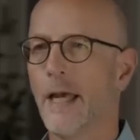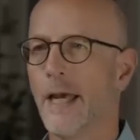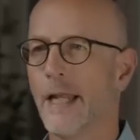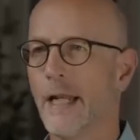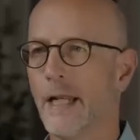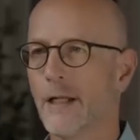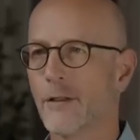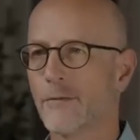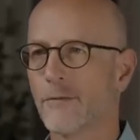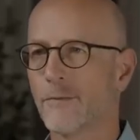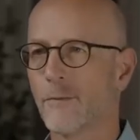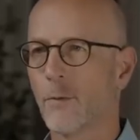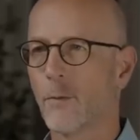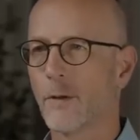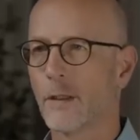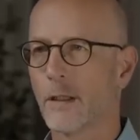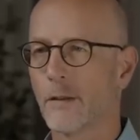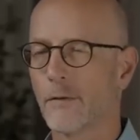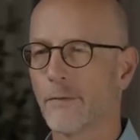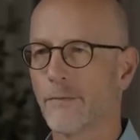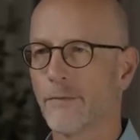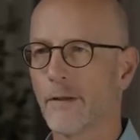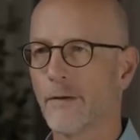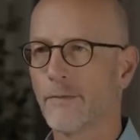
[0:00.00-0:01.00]
at age
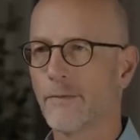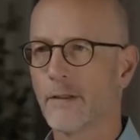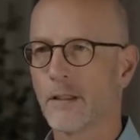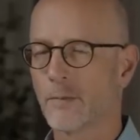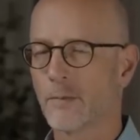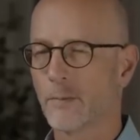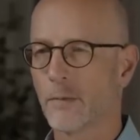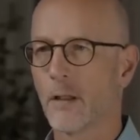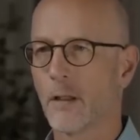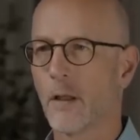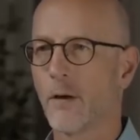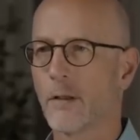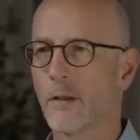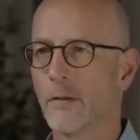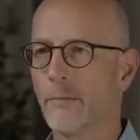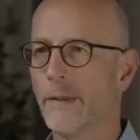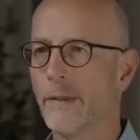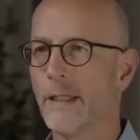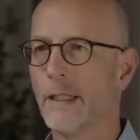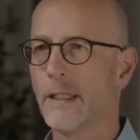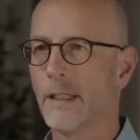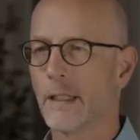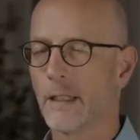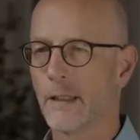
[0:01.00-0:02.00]
40 or 50 is below the
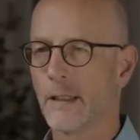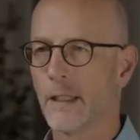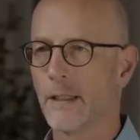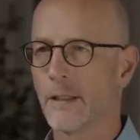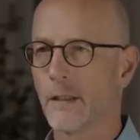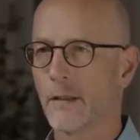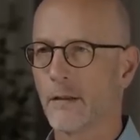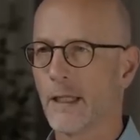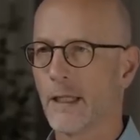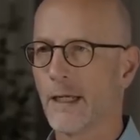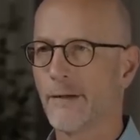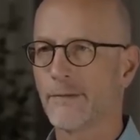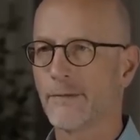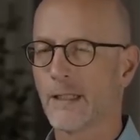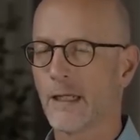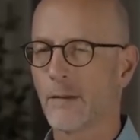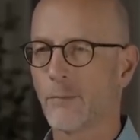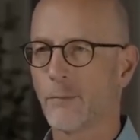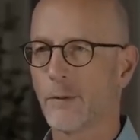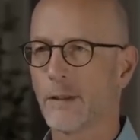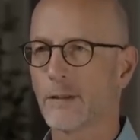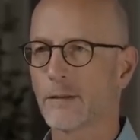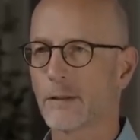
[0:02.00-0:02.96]
median, then your lifetime